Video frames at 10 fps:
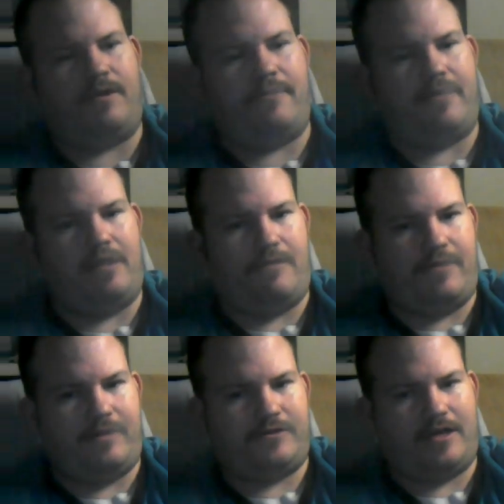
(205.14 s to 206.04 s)
Barry
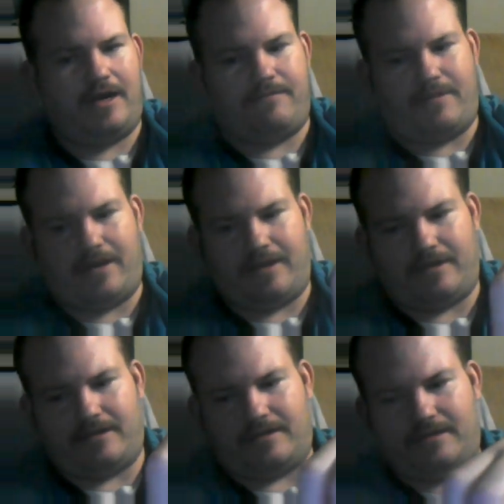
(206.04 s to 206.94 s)
already tried my,
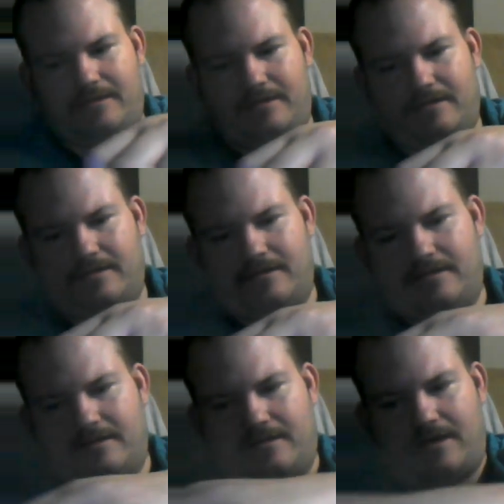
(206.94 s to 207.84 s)
uh,
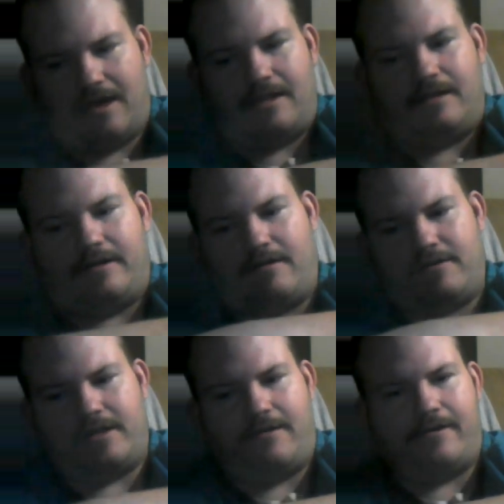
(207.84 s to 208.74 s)
actually, no,
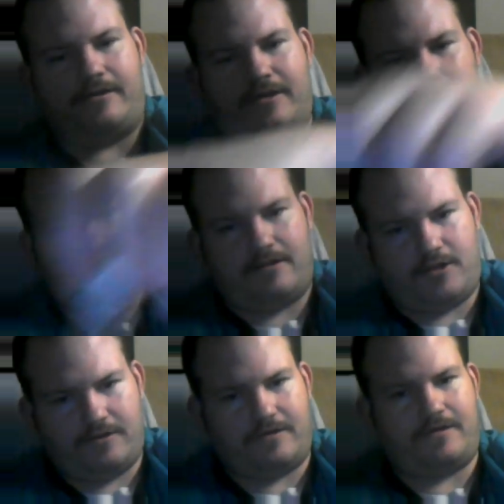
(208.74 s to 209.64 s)
she already tried the
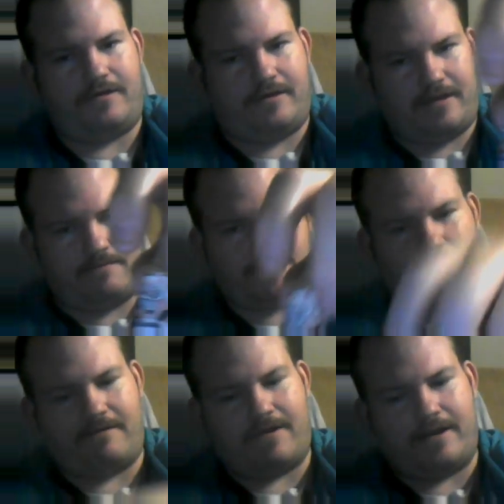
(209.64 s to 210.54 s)
sugar cookie that I'm
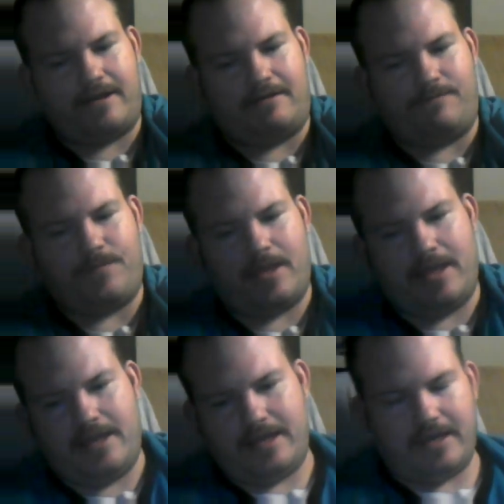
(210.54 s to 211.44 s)
trying right now.
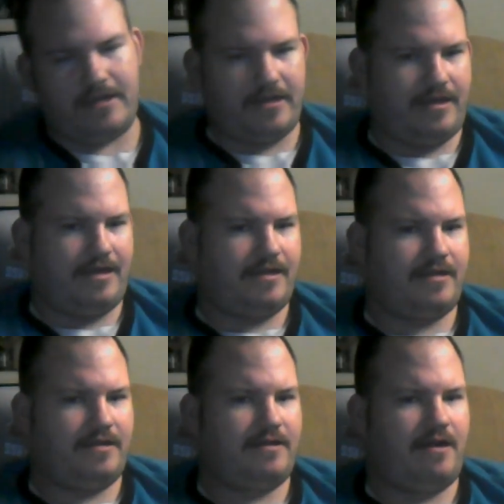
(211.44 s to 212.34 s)
She
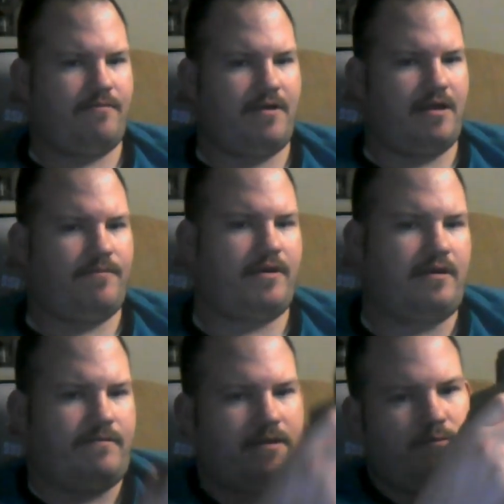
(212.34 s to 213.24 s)
likes it, so I'll probably pick
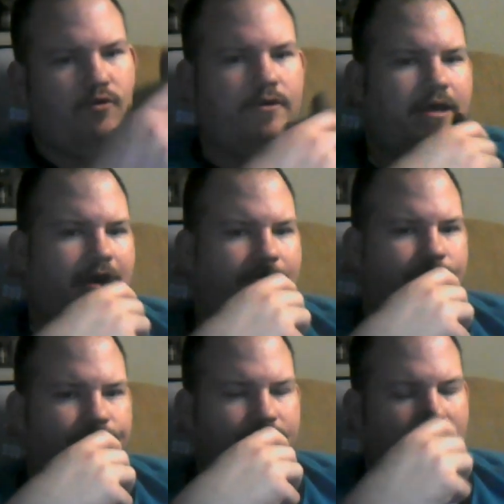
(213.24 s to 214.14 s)
up some more of that.
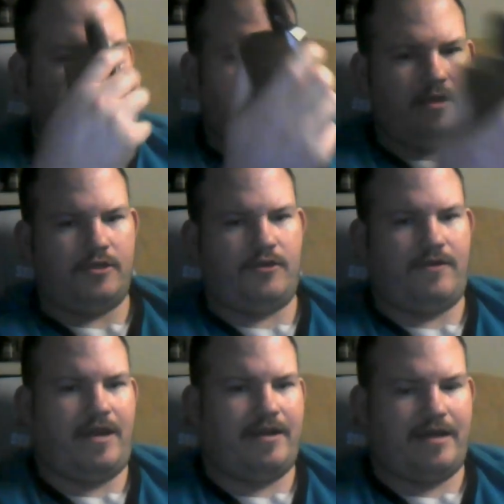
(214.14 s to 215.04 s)
Two
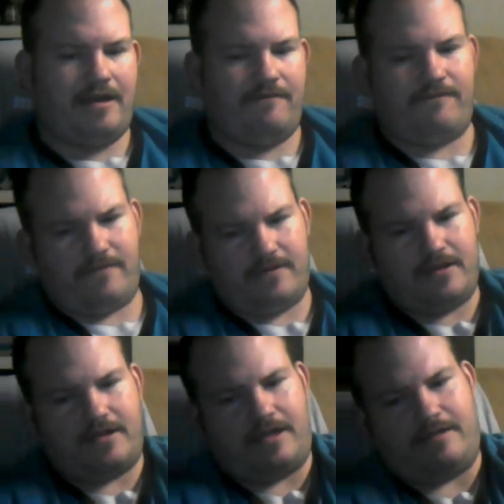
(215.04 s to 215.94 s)
ninety nine for
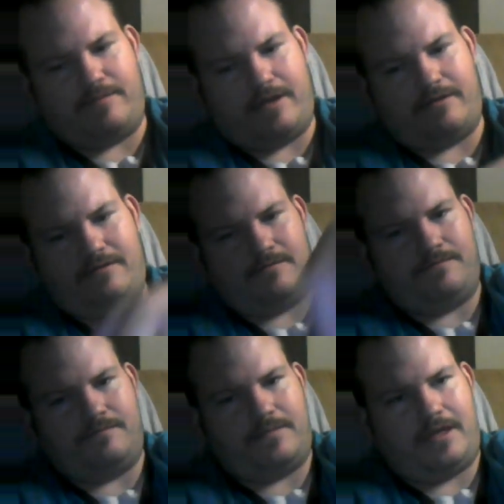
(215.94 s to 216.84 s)
this side bottle.
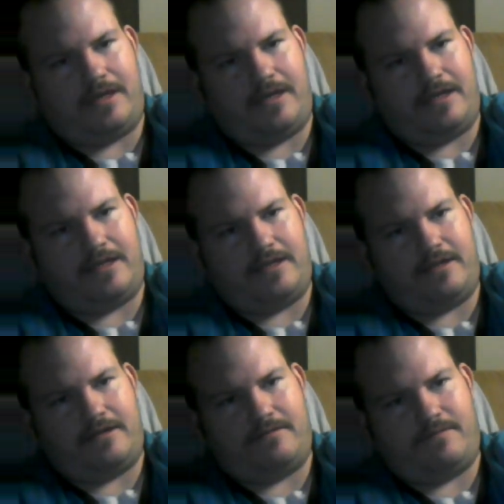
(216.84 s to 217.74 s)
I guess
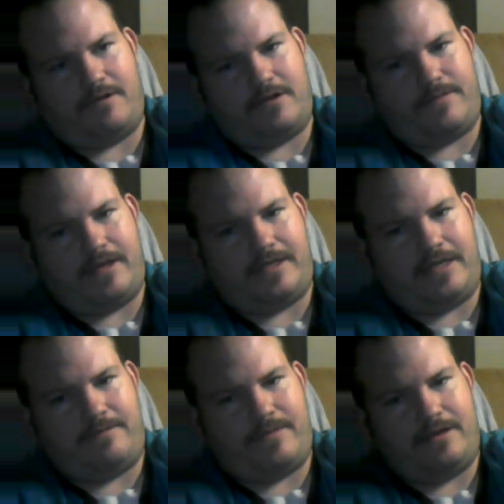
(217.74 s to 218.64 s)
it's supposed to be a
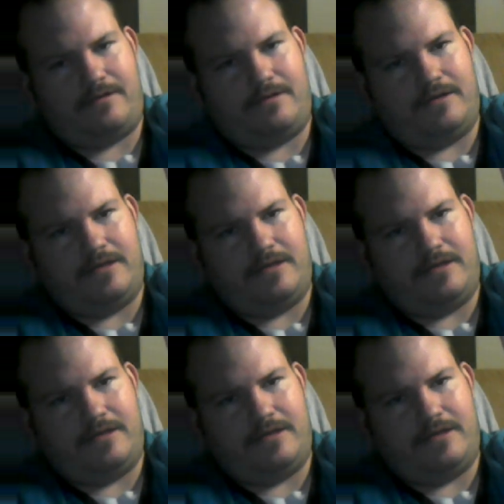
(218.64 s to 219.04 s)
10 mil.